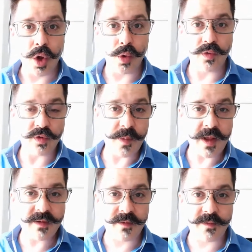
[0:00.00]
who's
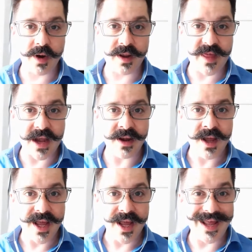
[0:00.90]
responsible for it, then
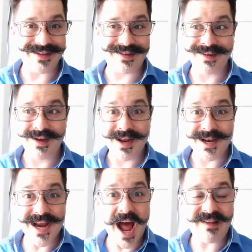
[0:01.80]
it's
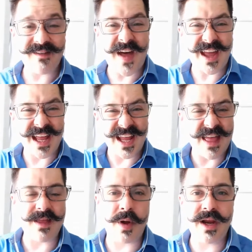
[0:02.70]
nice if I can
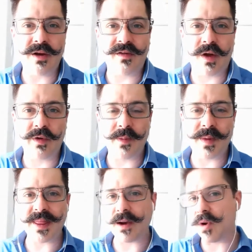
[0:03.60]
get them on here to talk with
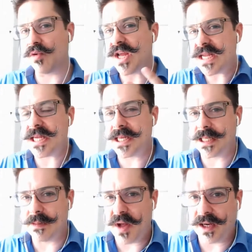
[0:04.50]
me, and then we release this
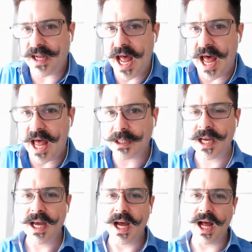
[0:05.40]
as a podcast,
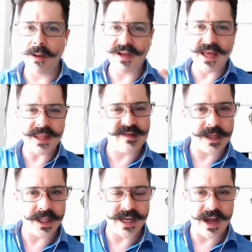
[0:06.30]
get the
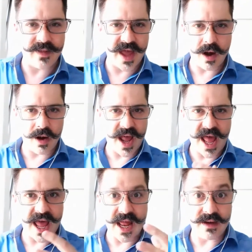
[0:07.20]
session out there,
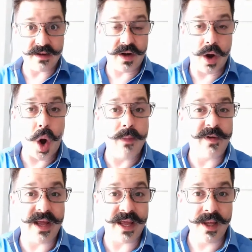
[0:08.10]
and
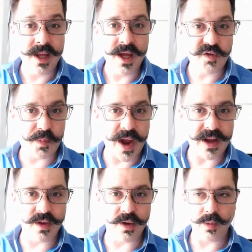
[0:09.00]
hopefully
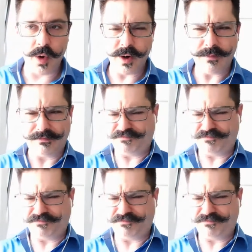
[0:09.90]
spread the good word.